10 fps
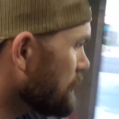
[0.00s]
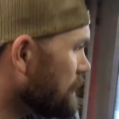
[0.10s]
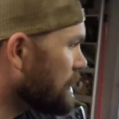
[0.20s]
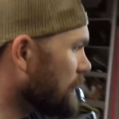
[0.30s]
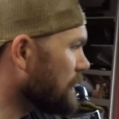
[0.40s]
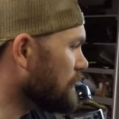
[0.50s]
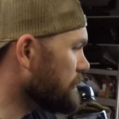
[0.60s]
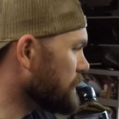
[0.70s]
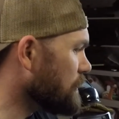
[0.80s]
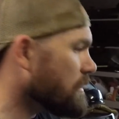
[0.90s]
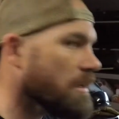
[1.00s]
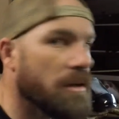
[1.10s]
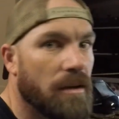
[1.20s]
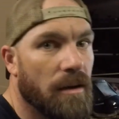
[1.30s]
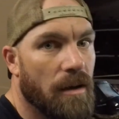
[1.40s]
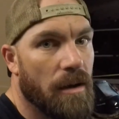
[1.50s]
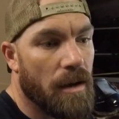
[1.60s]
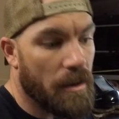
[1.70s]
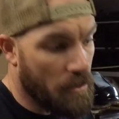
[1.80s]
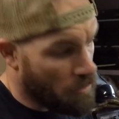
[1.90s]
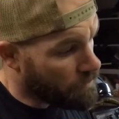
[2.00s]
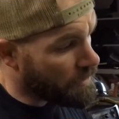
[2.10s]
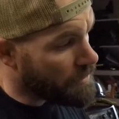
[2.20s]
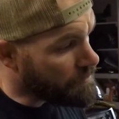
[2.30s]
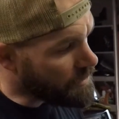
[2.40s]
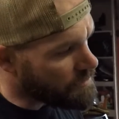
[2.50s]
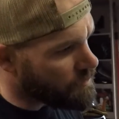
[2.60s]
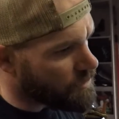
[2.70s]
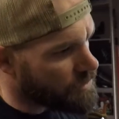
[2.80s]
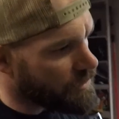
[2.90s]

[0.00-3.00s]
and it'll be looking hopefully much more sharp.